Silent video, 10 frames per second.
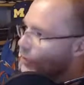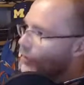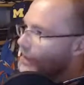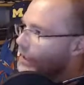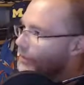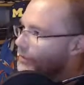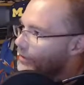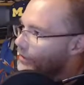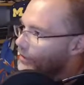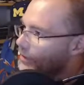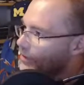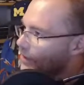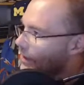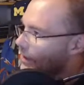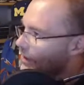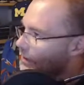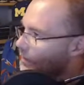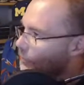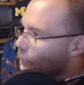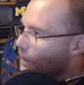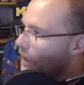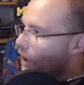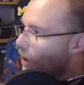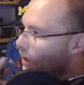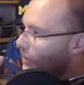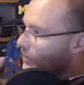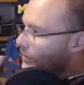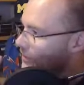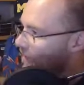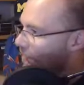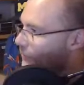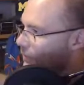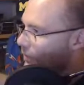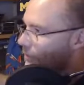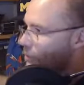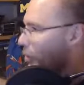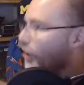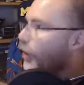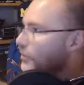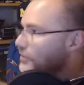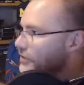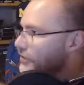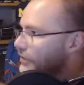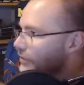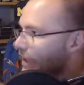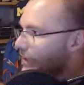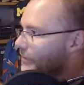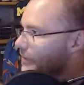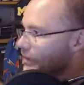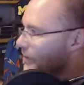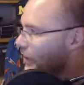up, we all came from broken homes, right? None of our